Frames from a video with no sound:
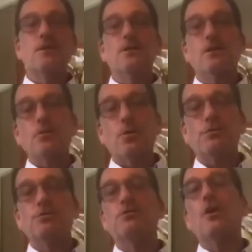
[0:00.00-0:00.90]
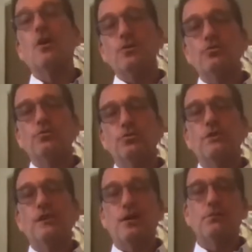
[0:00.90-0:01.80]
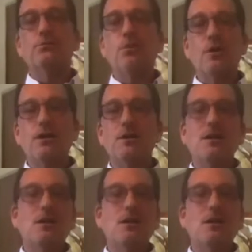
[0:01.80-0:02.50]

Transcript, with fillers: The other question is, are you truly unemployed?